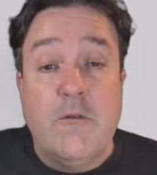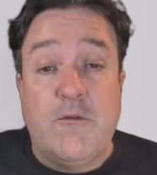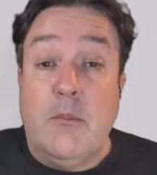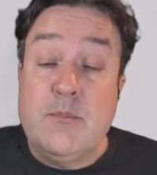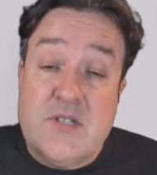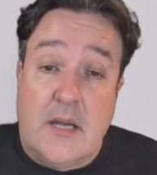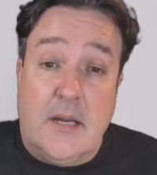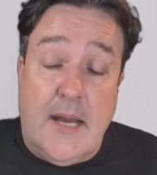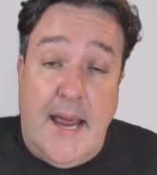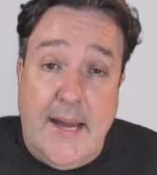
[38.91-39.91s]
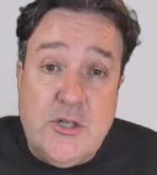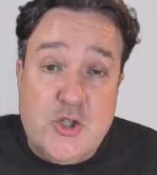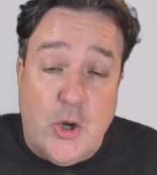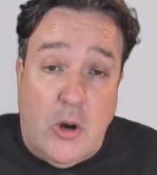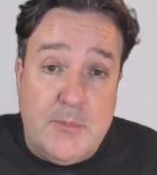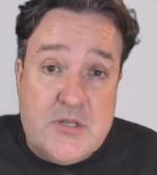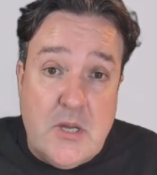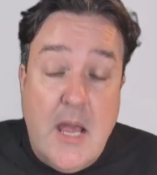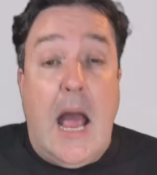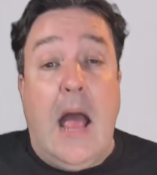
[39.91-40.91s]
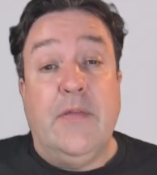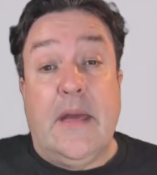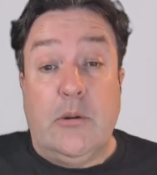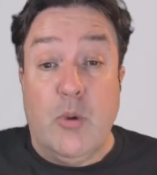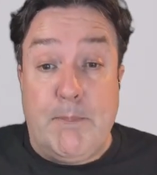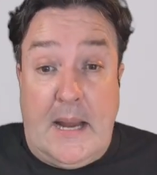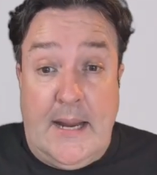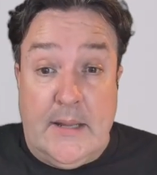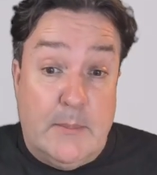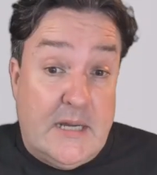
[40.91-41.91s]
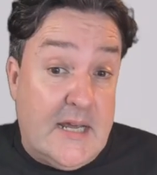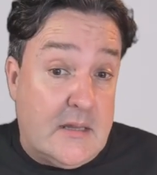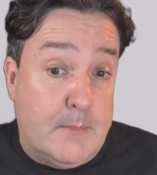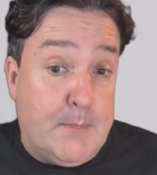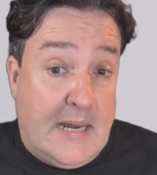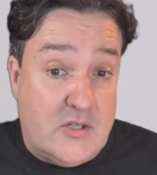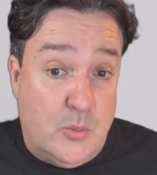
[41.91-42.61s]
from second-hand shops and then repair them and get them back